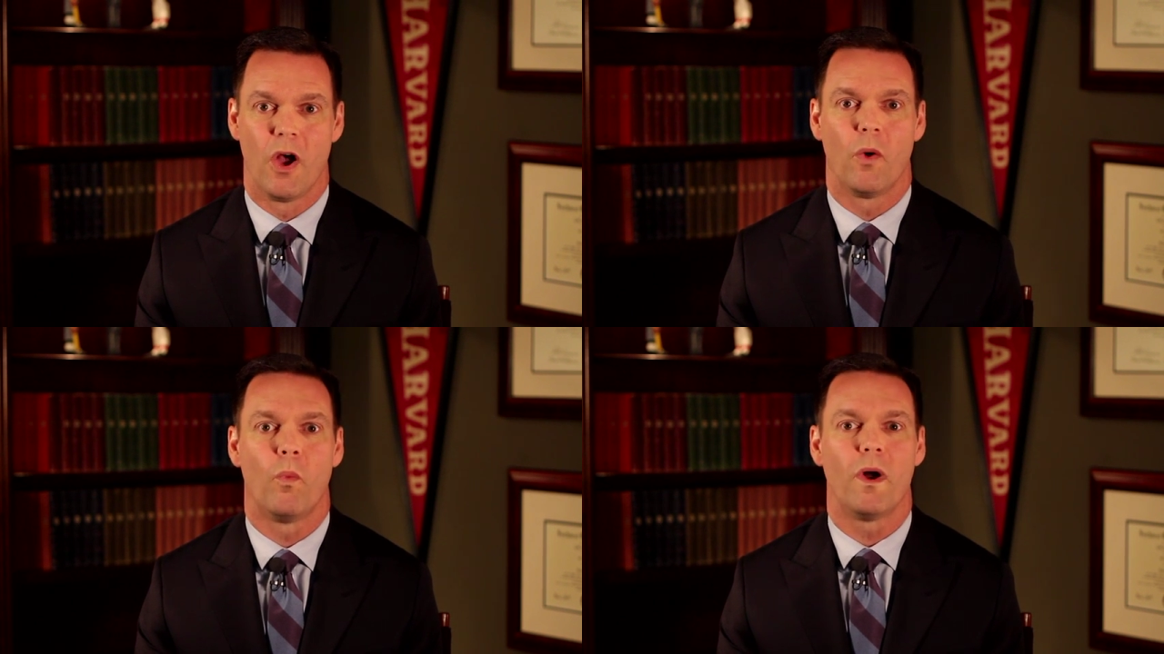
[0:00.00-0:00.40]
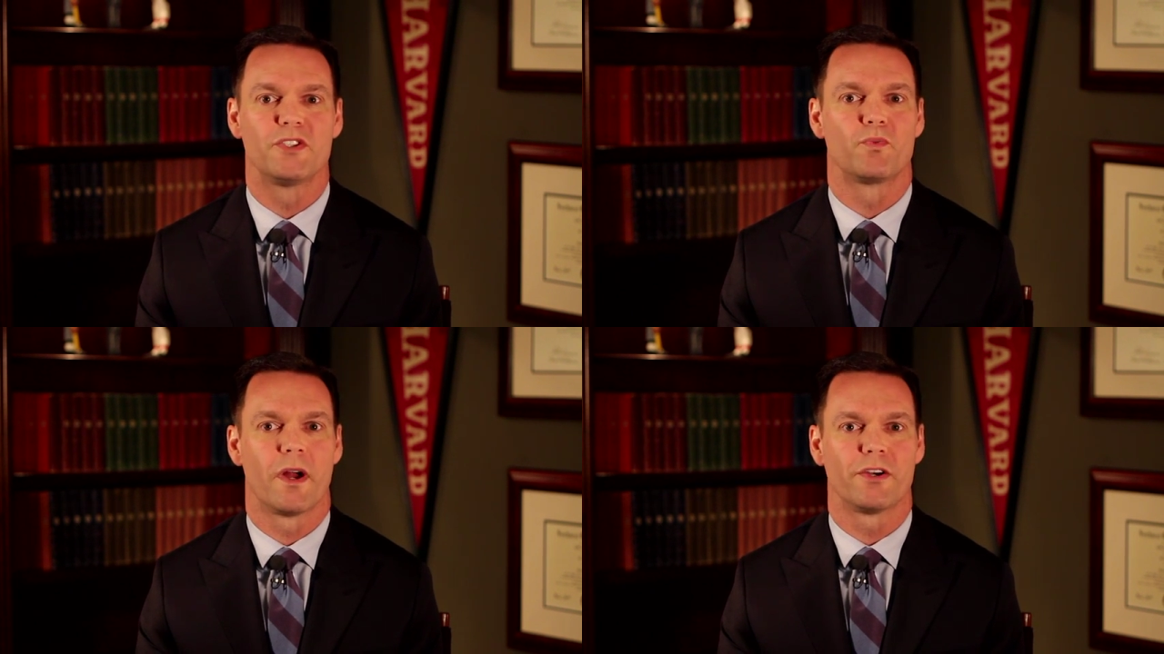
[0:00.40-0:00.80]

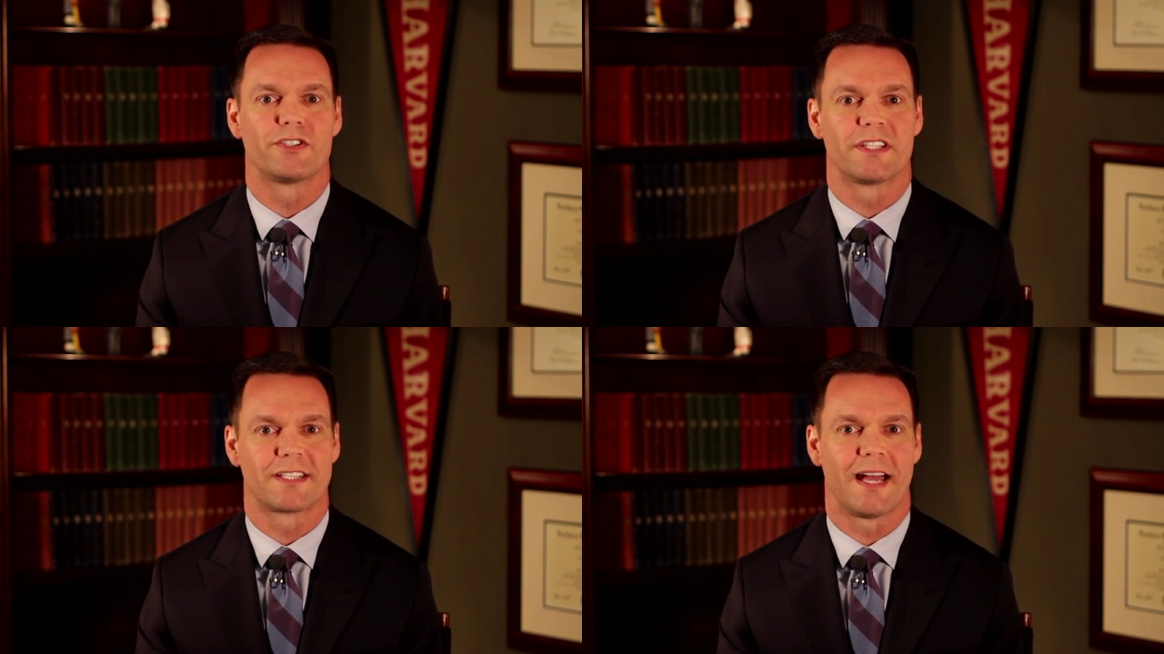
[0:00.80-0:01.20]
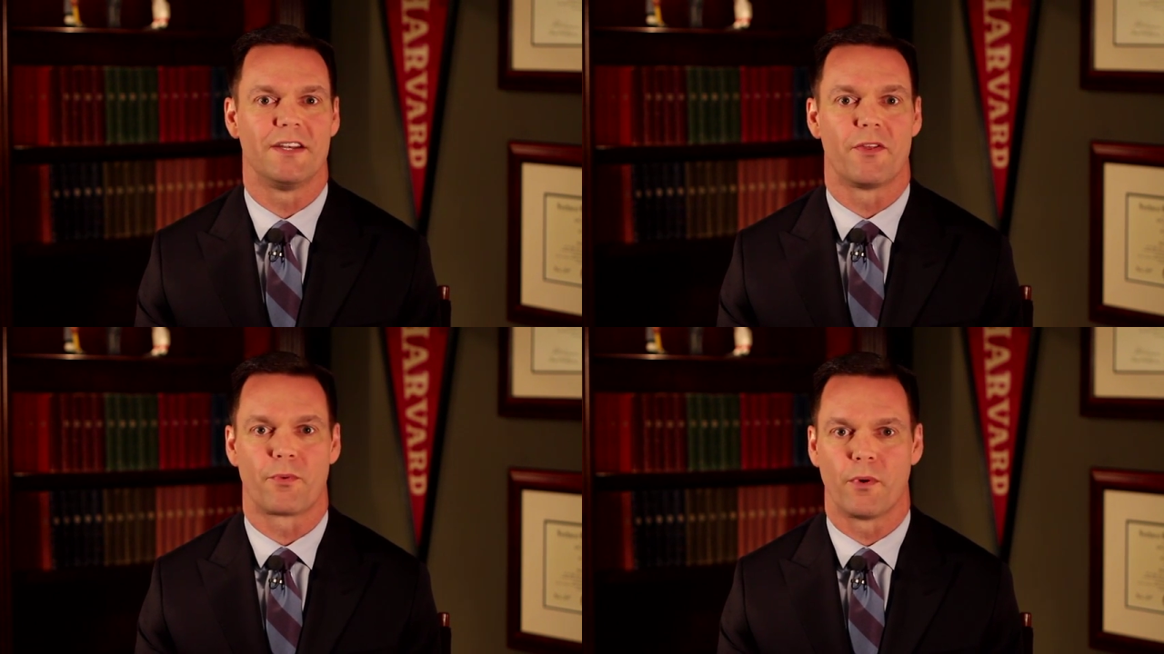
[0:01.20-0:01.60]
Once runners
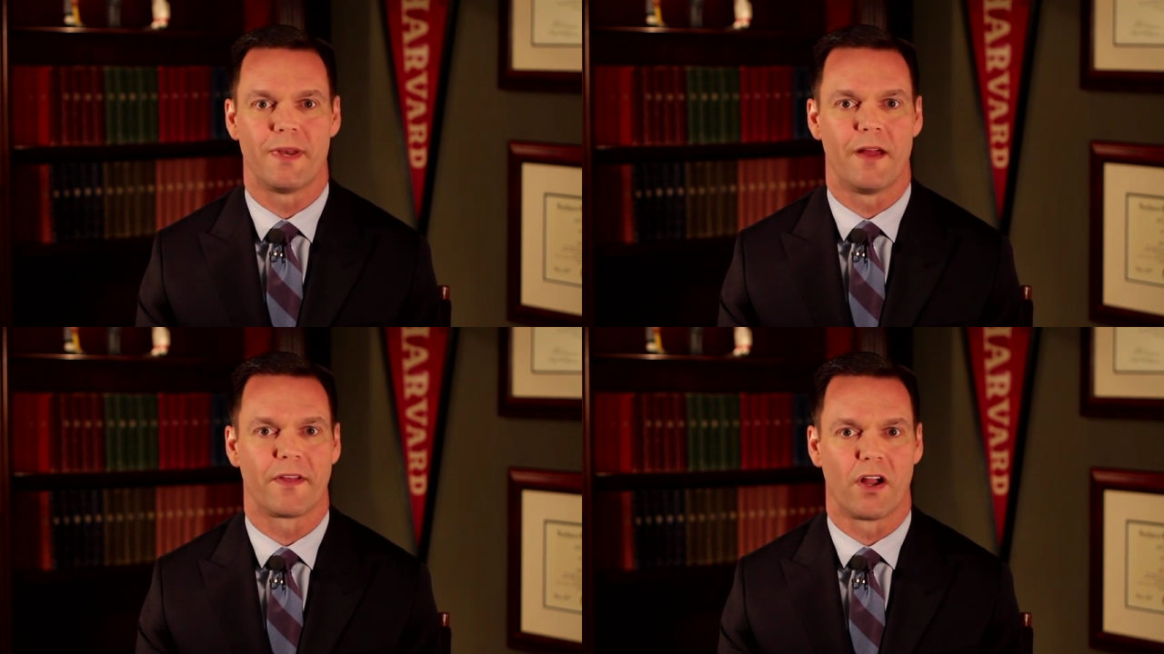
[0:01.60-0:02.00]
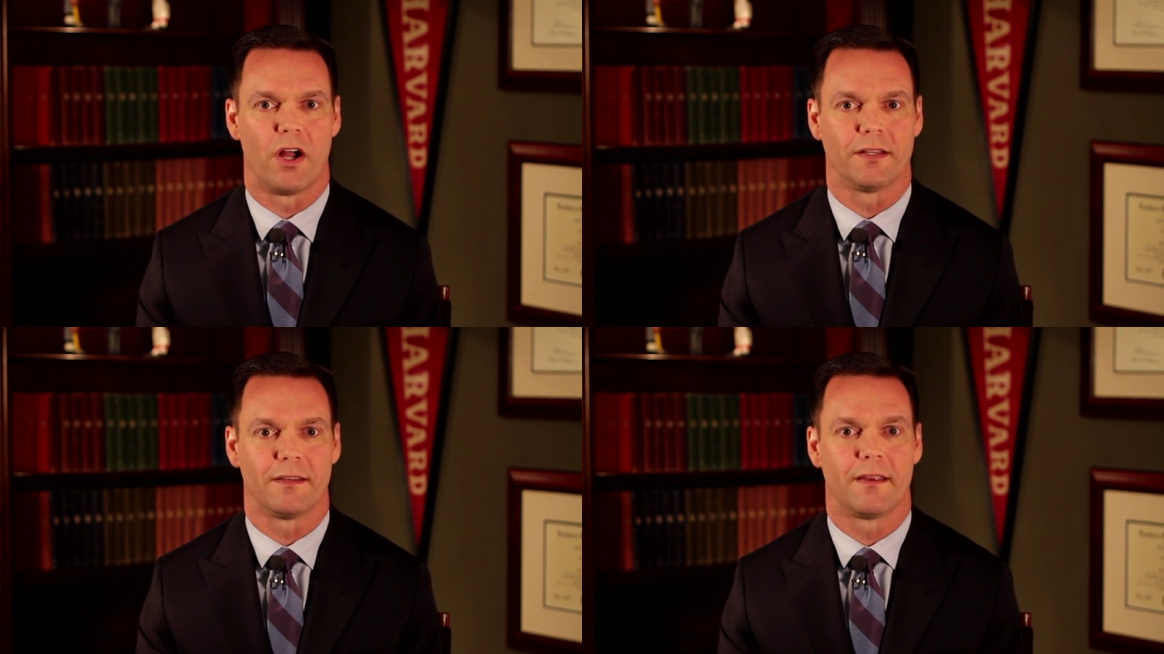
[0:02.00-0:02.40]
decide to throw down the
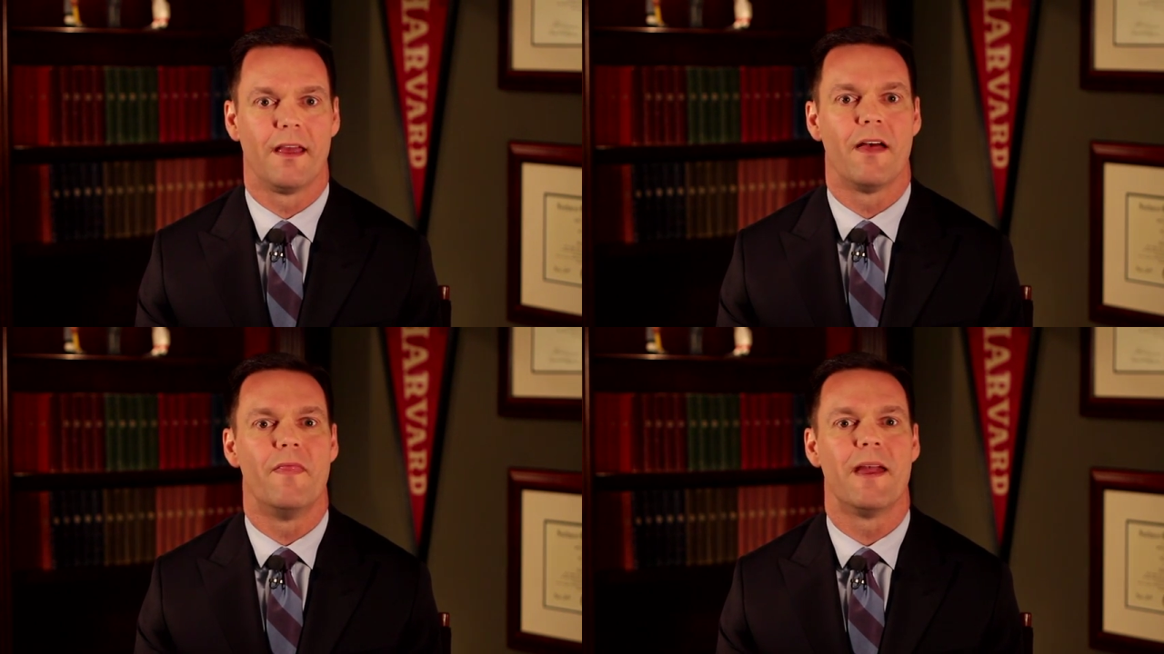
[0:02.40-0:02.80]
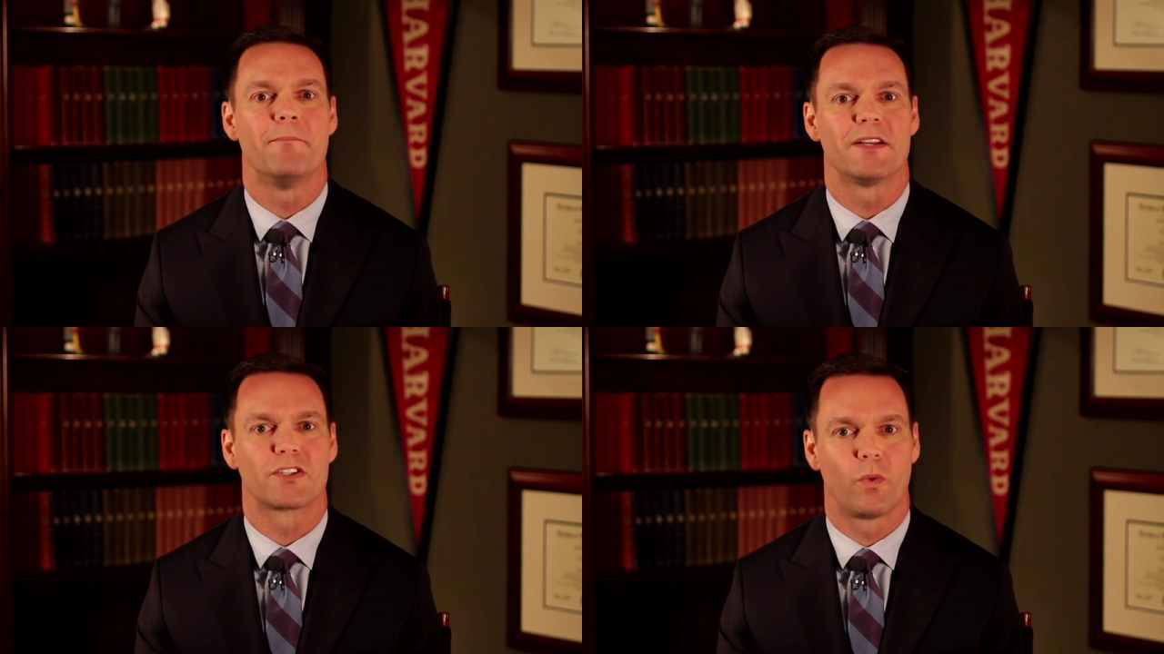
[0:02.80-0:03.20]
gauntlet, they
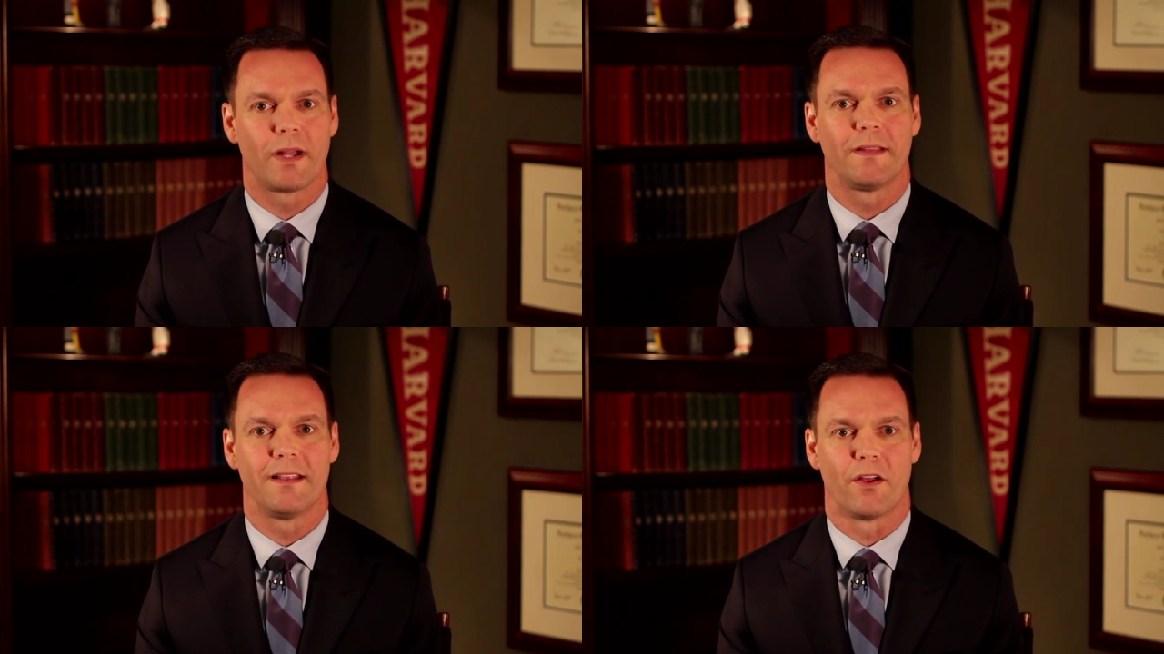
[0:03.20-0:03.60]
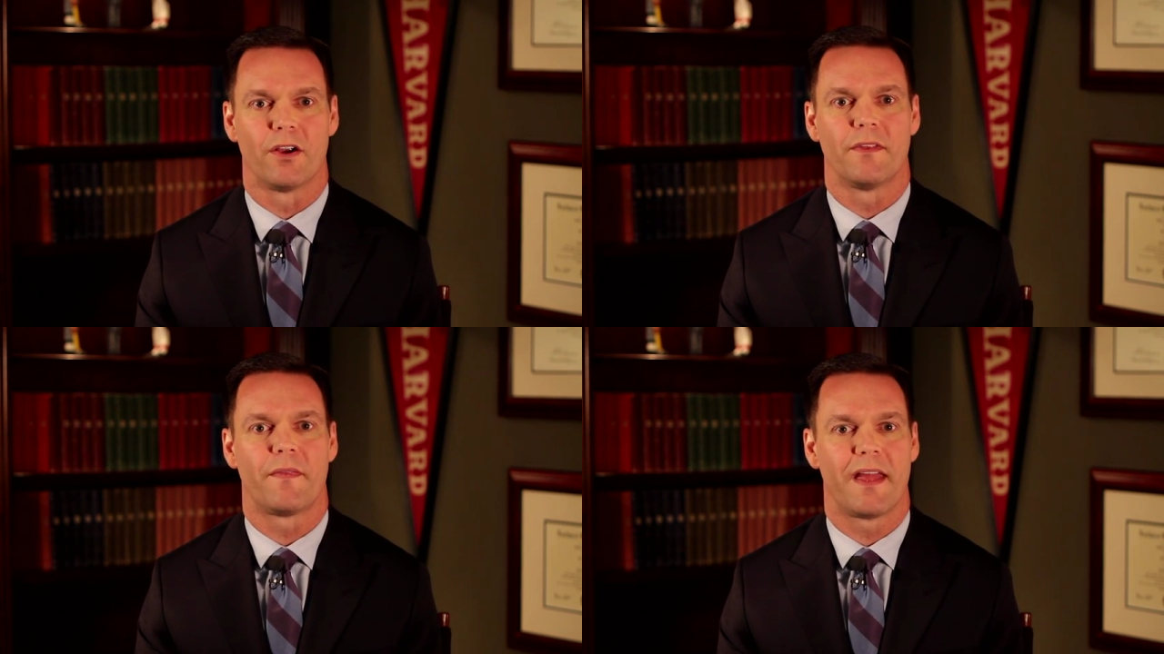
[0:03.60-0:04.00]
must quickly
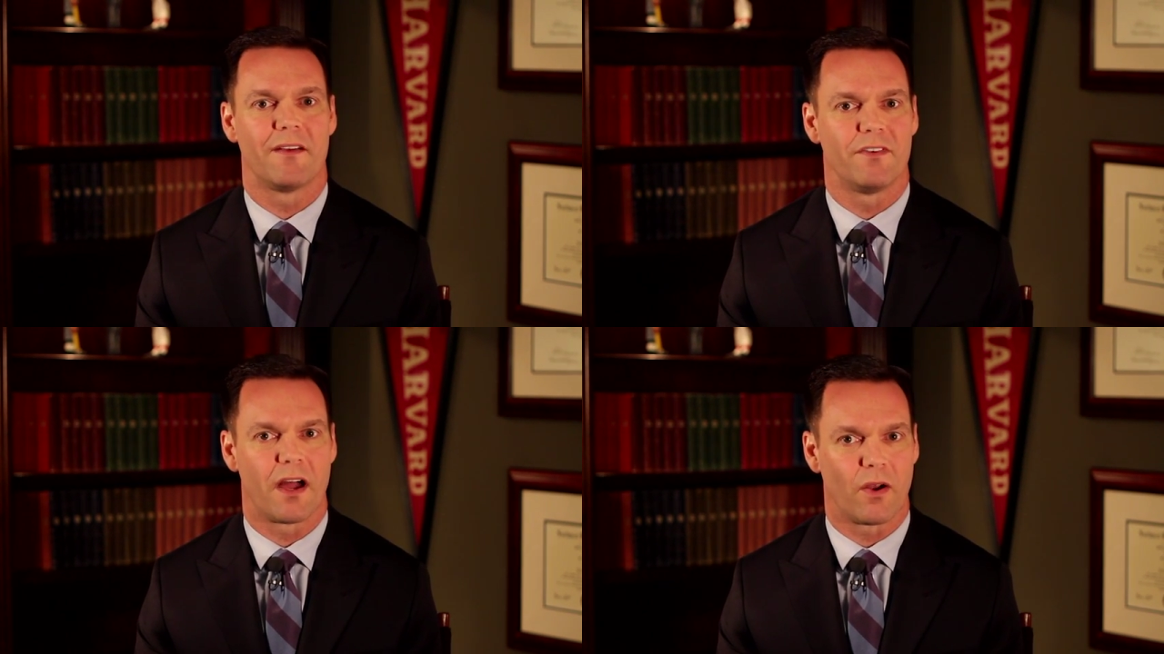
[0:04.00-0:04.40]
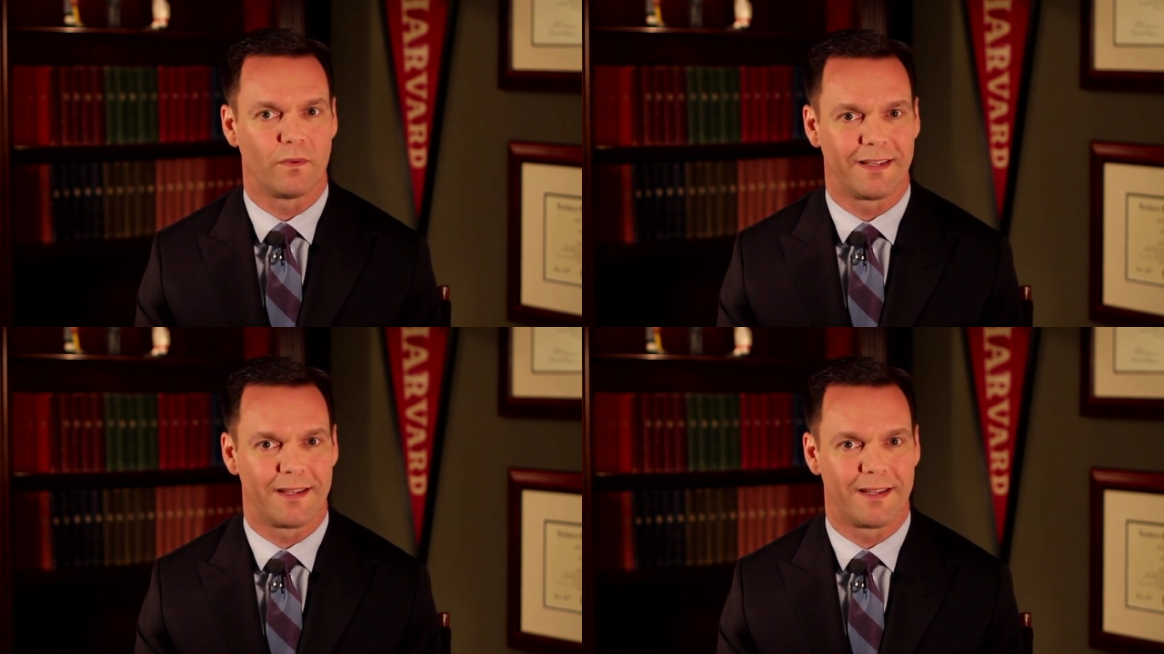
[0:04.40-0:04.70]
learn that they have not only